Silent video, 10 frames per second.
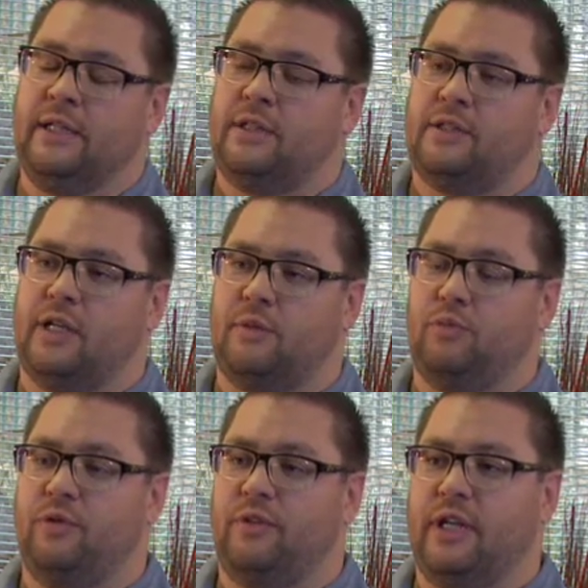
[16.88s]
So I'd
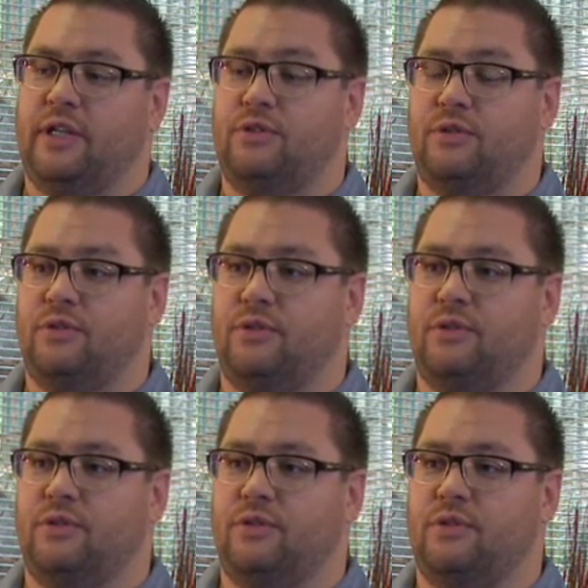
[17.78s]
moved there
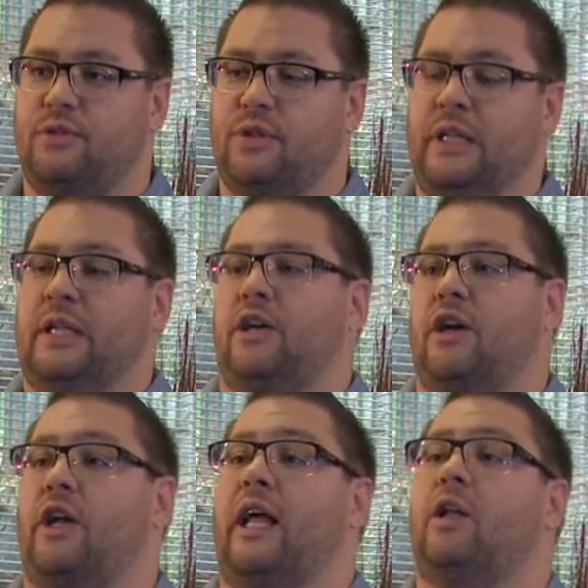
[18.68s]
to
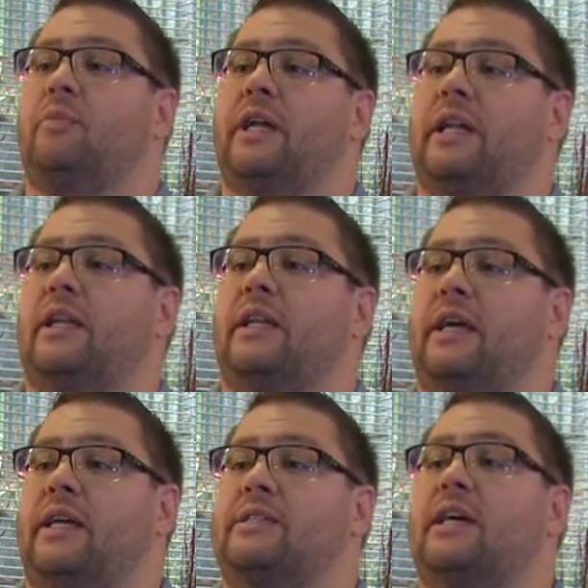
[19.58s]
go and help out in
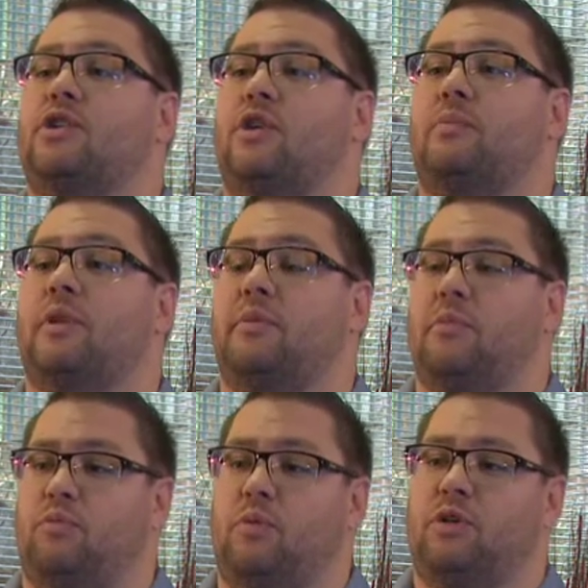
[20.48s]
a tuck shop that
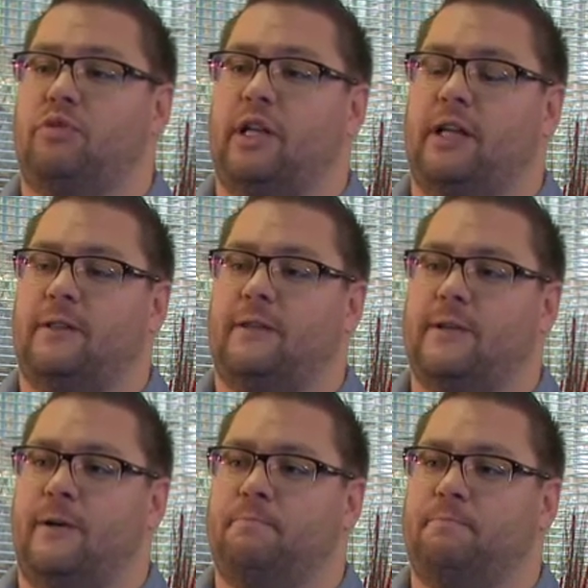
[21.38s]
my mum was running at the
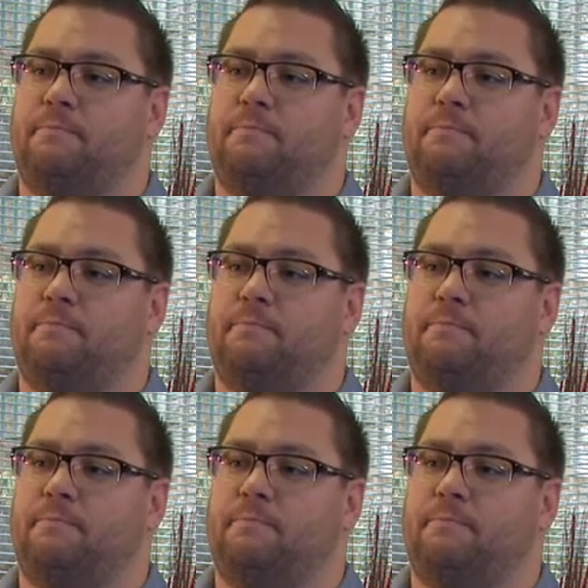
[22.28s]
time.